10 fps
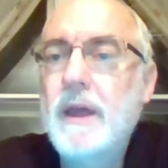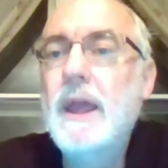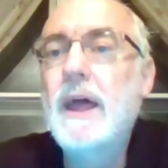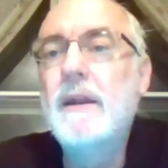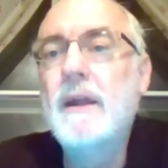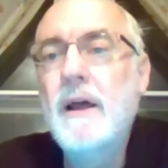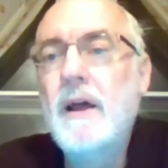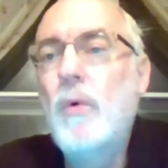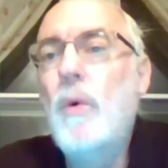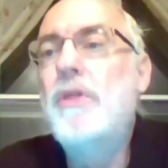Again,
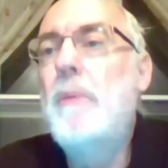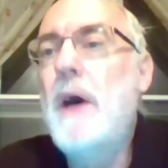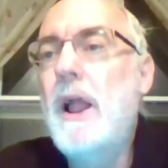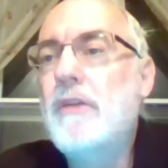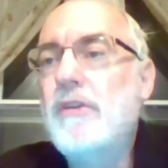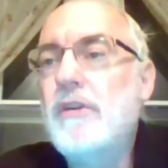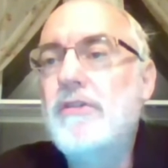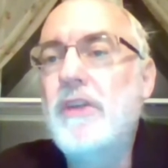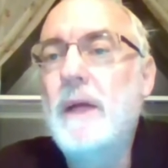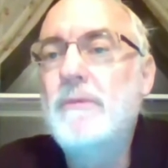with
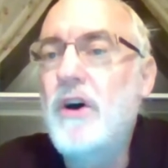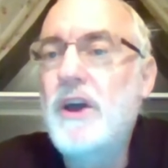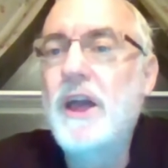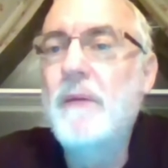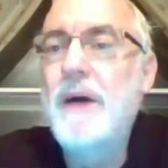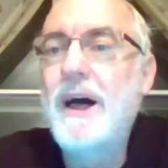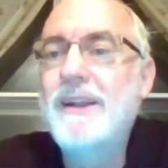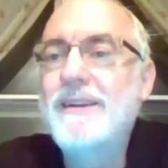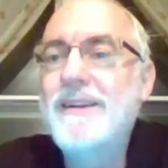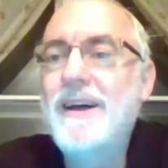apologies that I'm talking
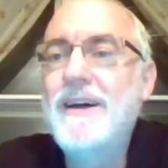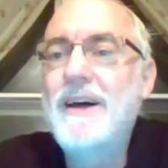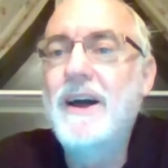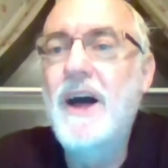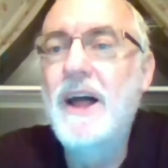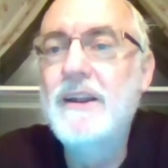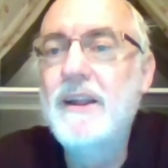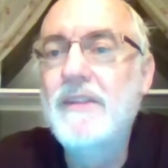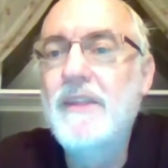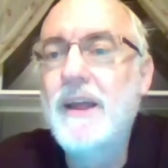about a
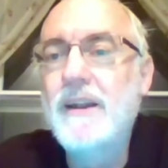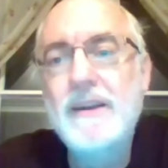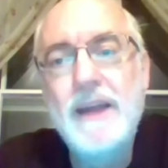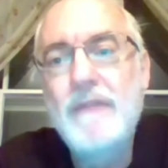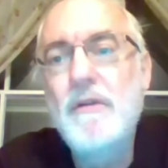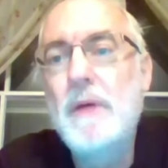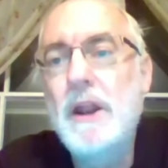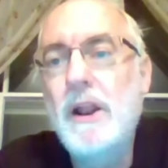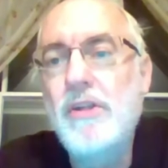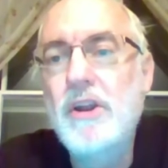continent that
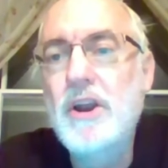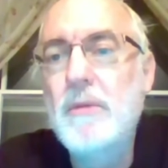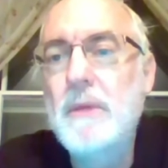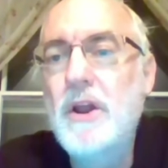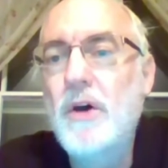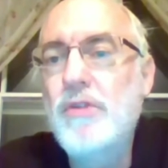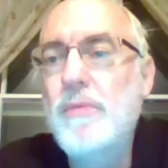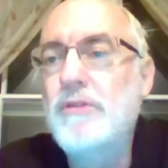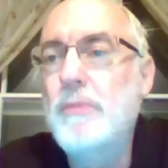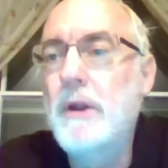everybody listening to me knows
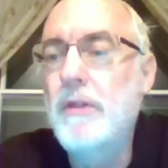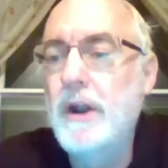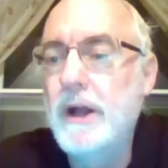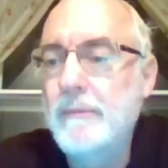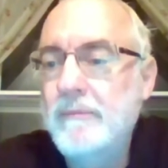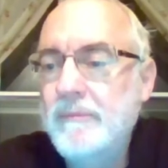much better than I.